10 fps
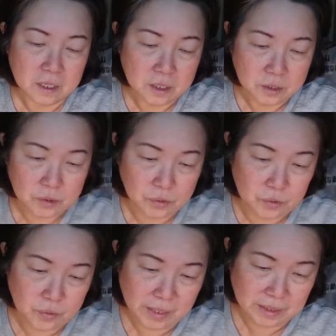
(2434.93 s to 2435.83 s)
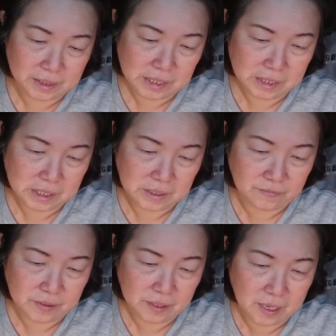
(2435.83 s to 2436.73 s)
So you can see
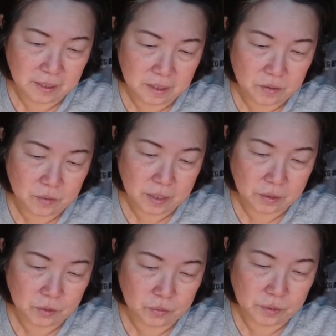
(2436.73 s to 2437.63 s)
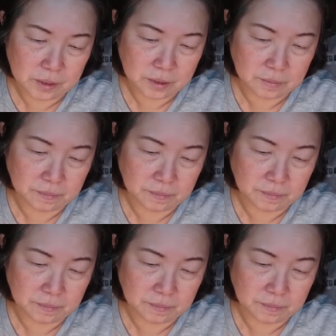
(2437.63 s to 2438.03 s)
TV and then you can do this.